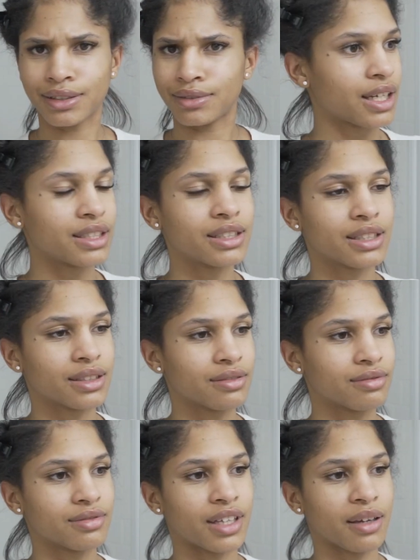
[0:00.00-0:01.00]
That just
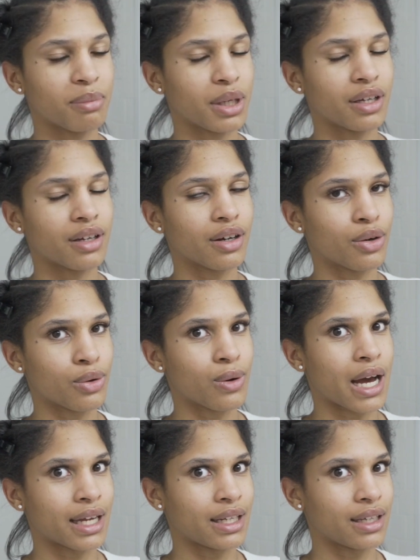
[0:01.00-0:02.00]
gave me a whole
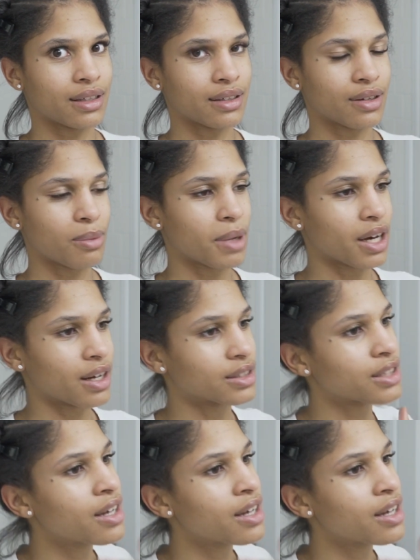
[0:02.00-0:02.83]
idea. Oh my gosh.